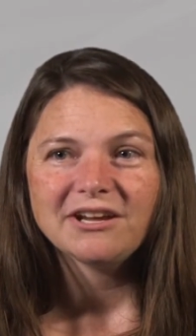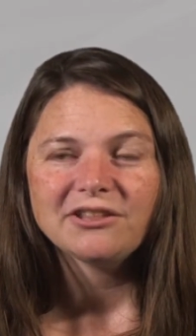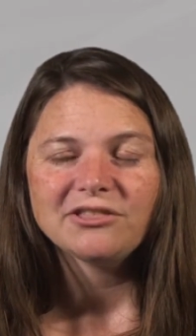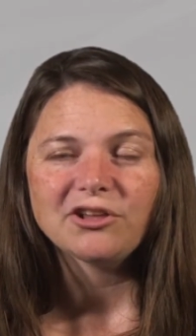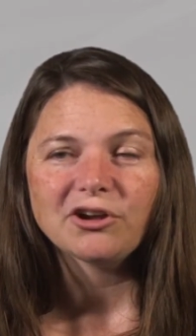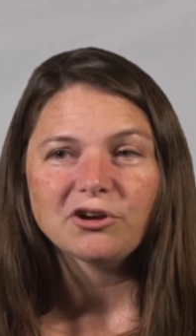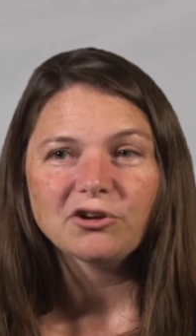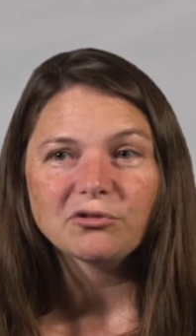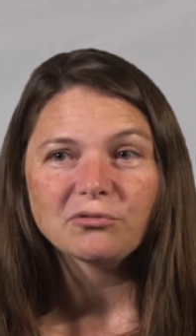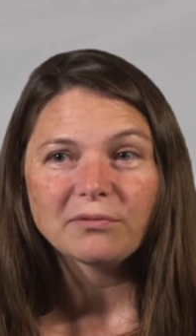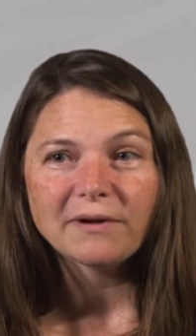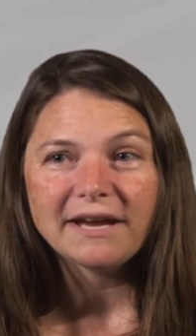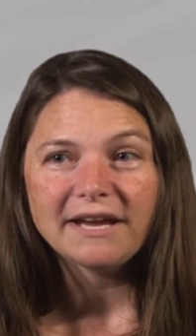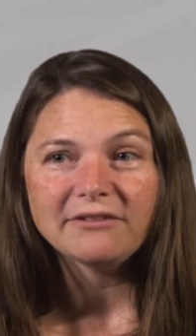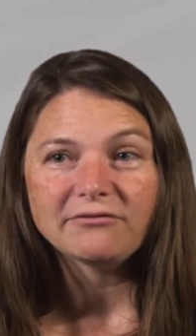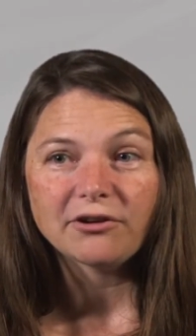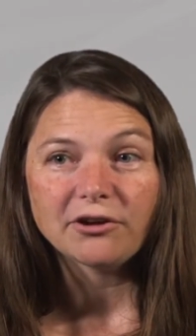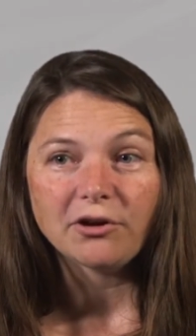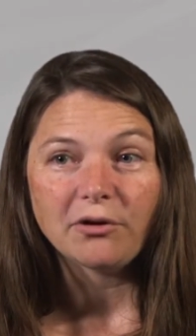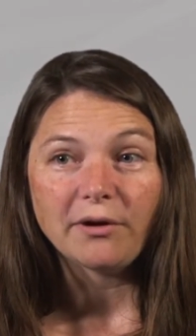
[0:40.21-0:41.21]
they're
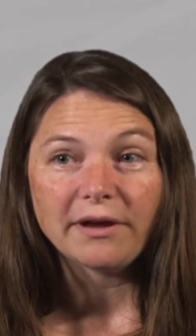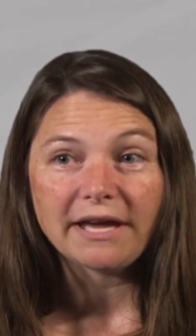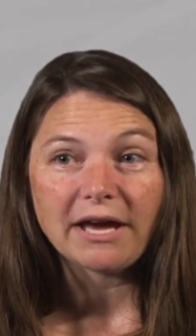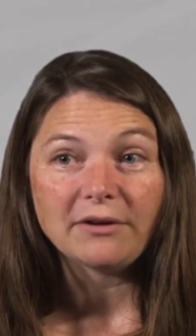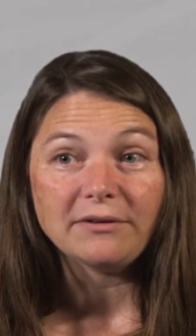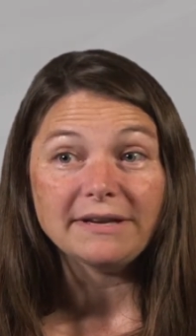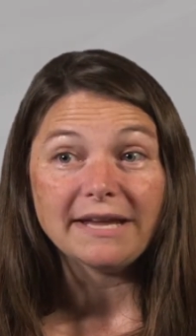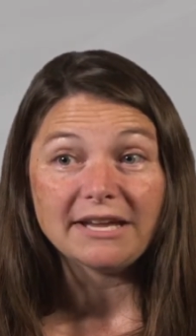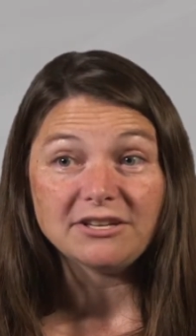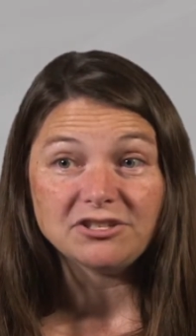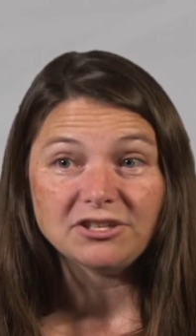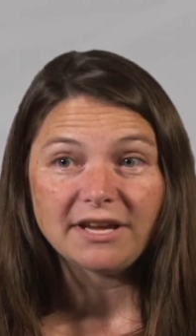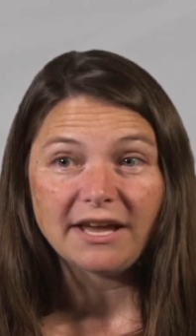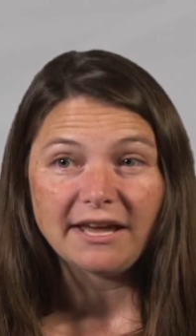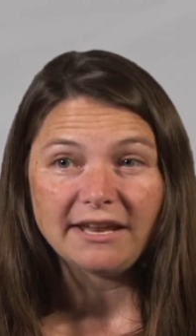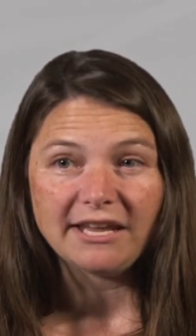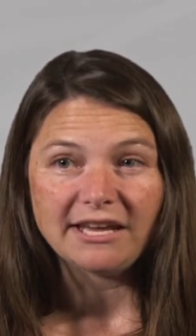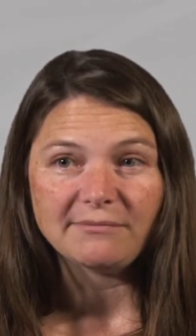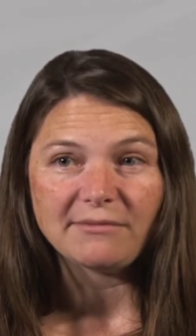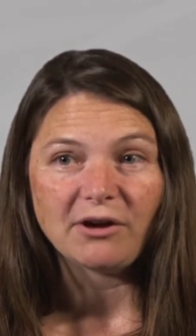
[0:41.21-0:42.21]
great for going out and
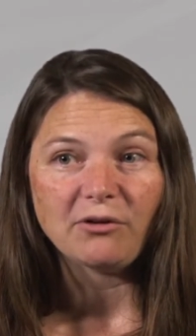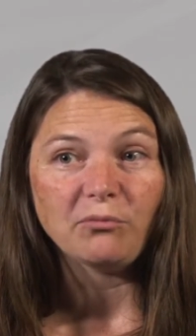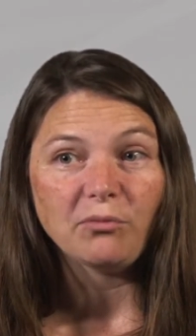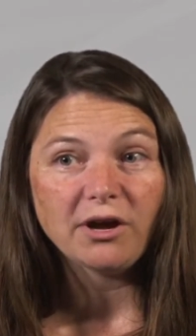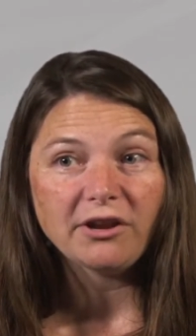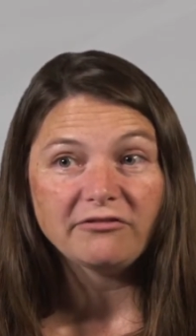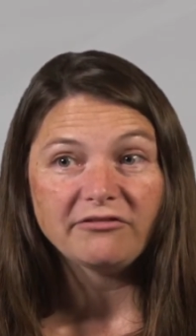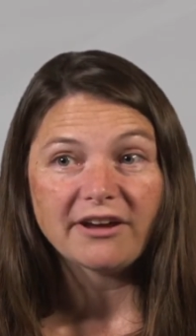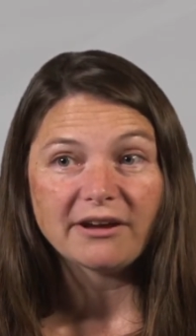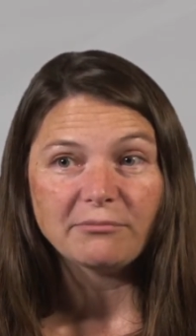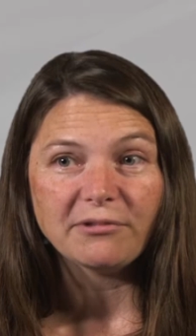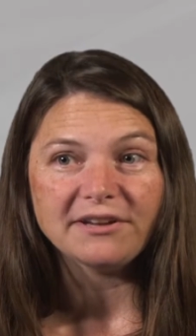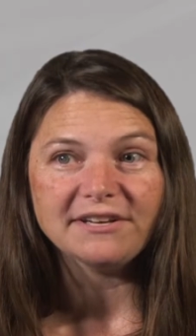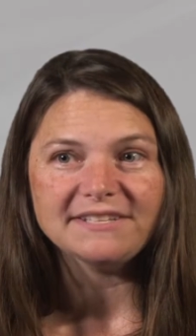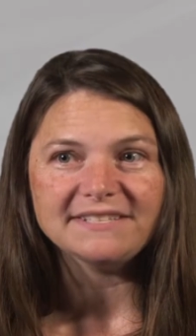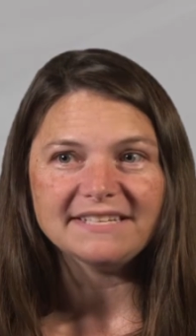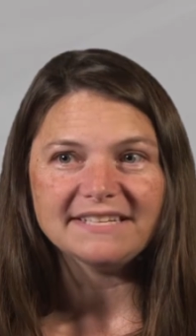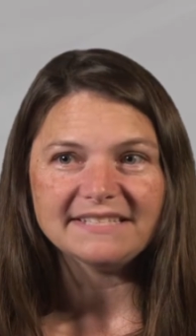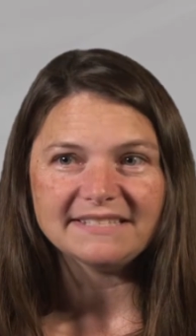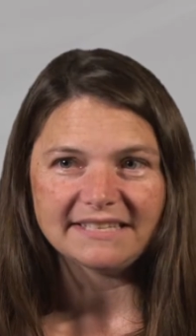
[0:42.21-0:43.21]
educating about what Fabry
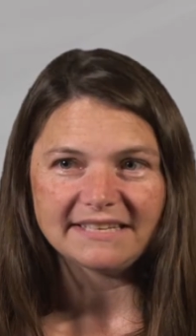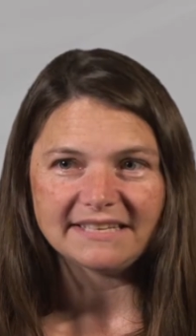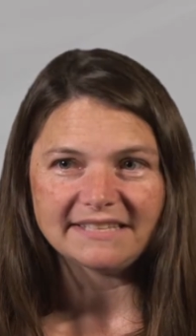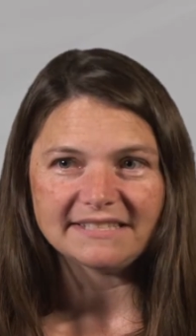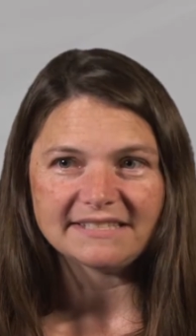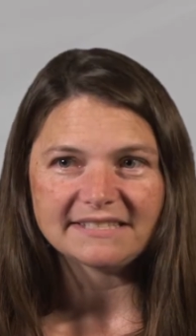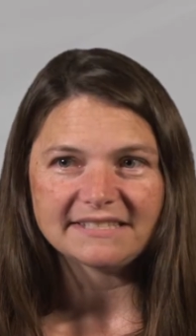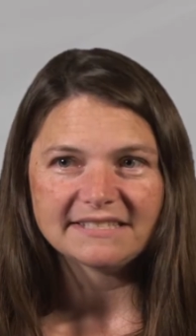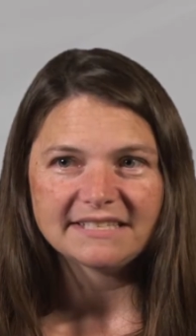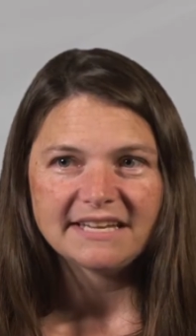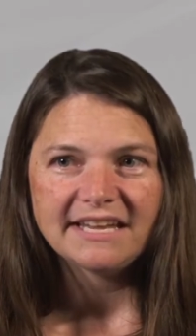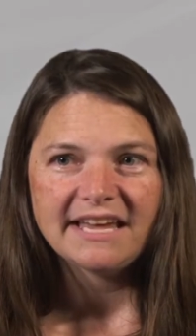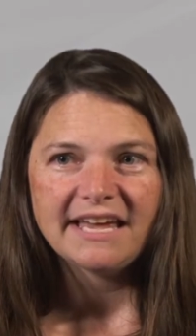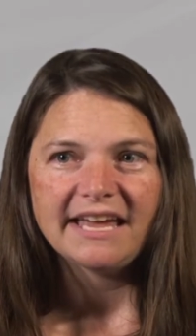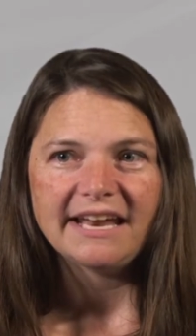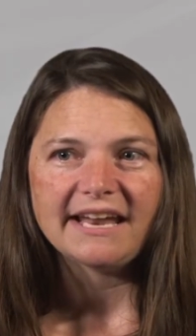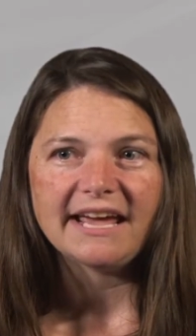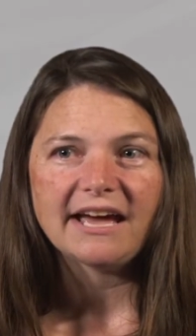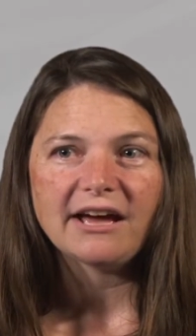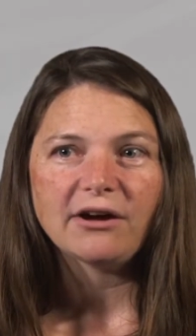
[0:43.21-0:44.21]
disease is
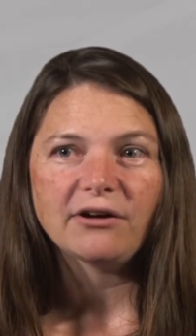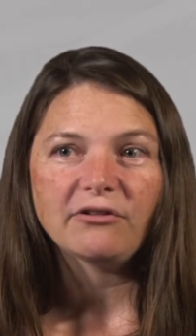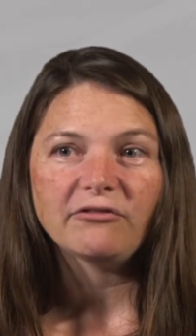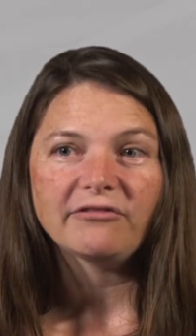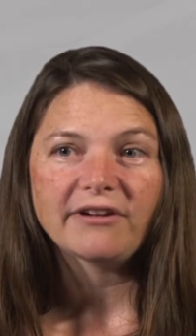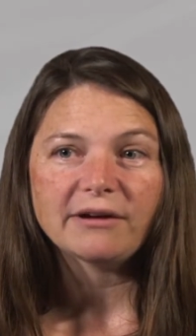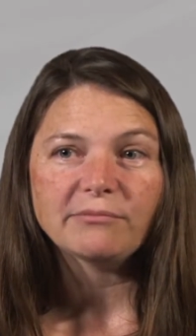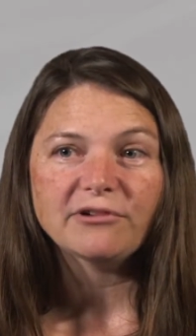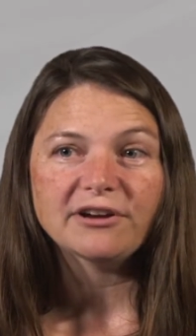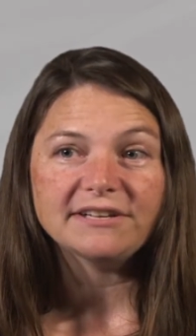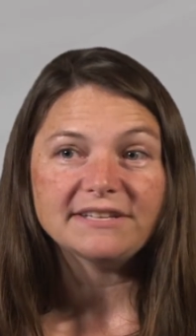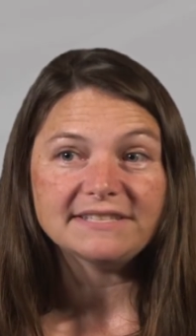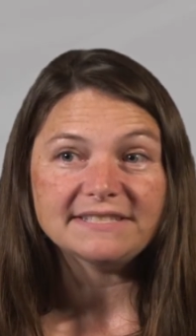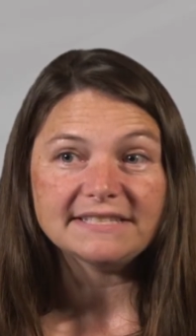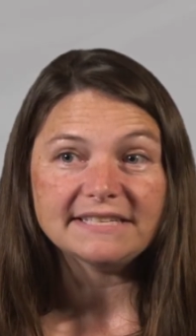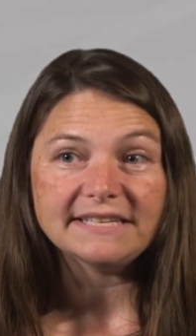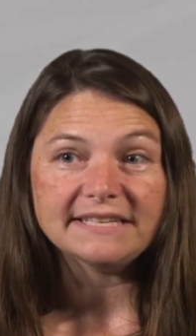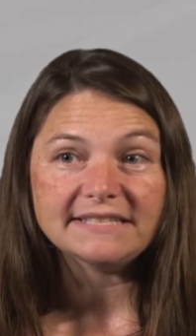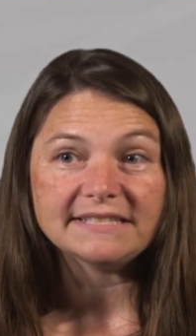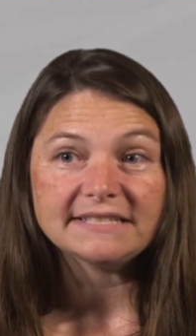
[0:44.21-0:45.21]
and how Fabry
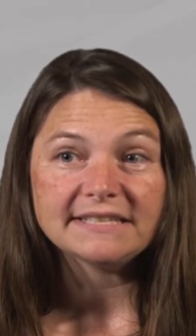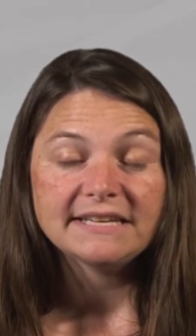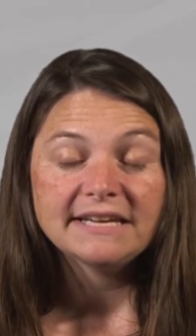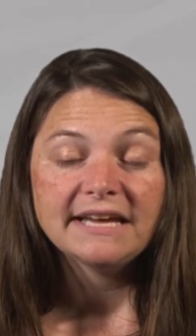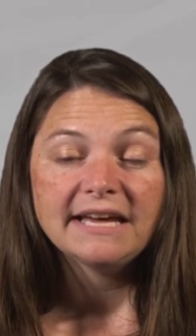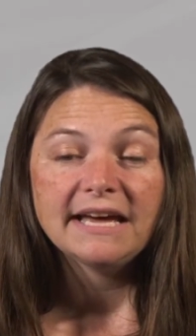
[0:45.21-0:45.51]
disease